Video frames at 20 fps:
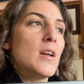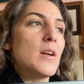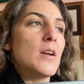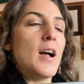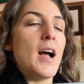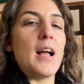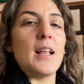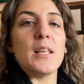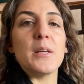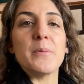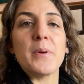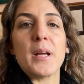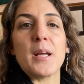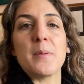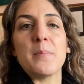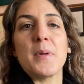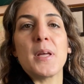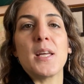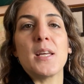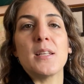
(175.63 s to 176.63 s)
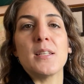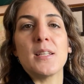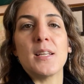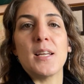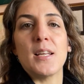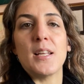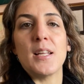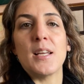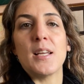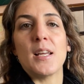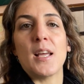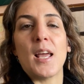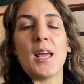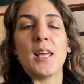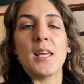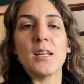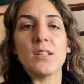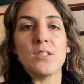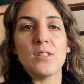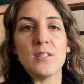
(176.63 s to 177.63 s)
highly recommend getting a
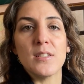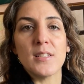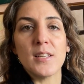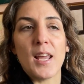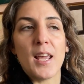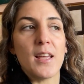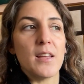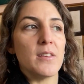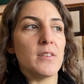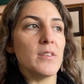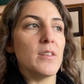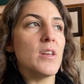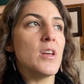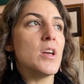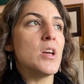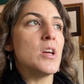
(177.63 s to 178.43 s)
kitchen scale